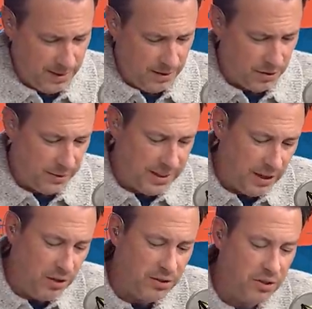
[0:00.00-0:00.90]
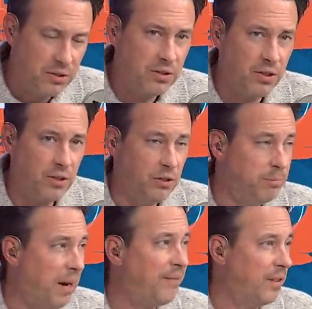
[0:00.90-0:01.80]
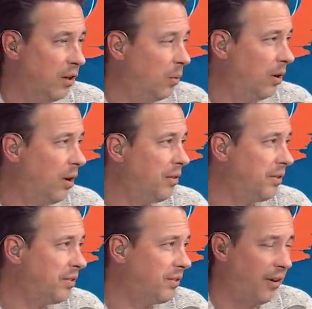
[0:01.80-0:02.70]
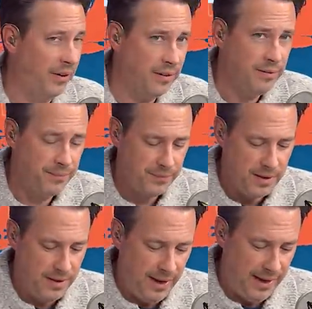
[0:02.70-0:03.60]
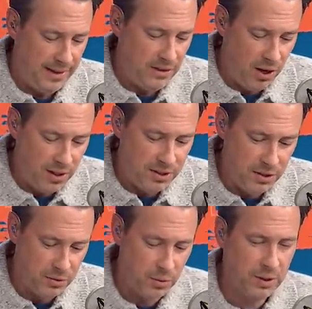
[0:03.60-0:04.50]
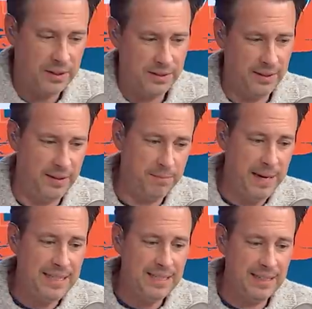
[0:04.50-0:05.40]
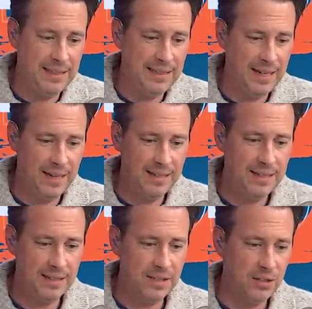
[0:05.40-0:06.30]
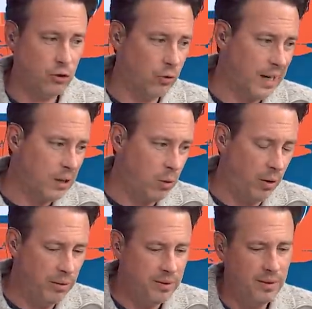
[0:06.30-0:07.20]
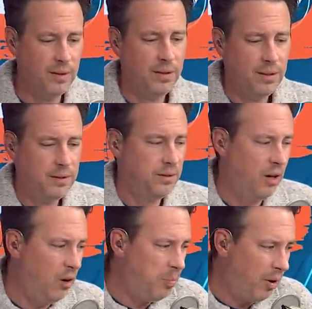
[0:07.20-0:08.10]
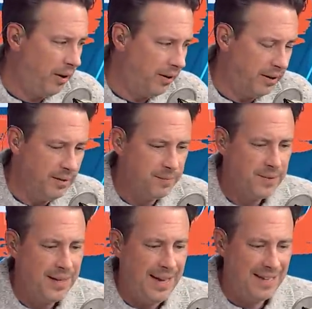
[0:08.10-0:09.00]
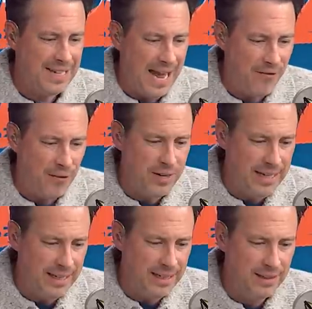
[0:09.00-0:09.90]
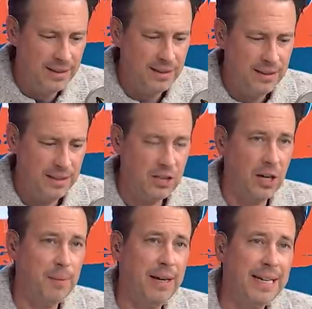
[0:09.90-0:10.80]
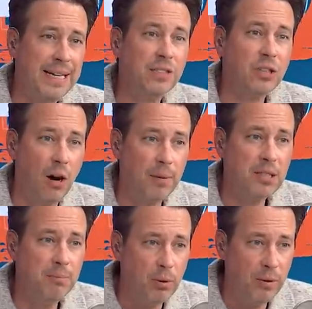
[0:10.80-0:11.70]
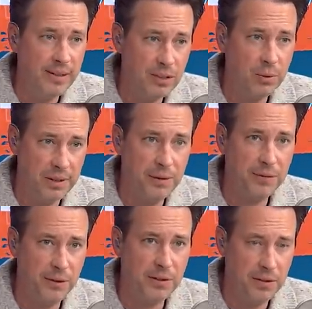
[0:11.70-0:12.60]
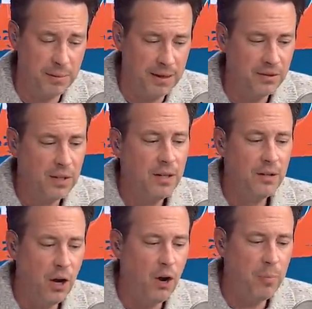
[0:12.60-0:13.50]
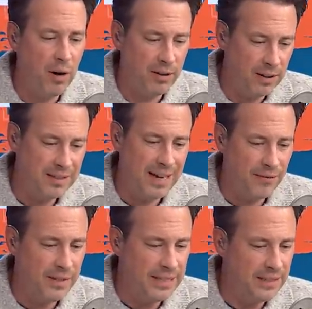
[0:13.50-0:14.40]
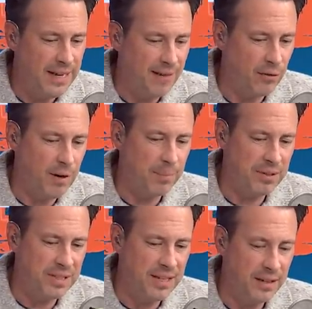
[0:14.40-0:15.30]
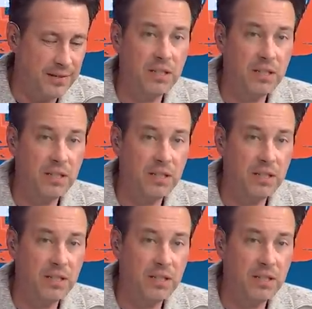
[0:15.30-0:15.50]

So he goes to, to Buffalo, where all this started, and he talks to the workers there. And he basically says this is a direct quote no partner has ever needed and he's talking about, again, Starbucks employees. That's what they refer to them as. No partner has ever needed to have a representative.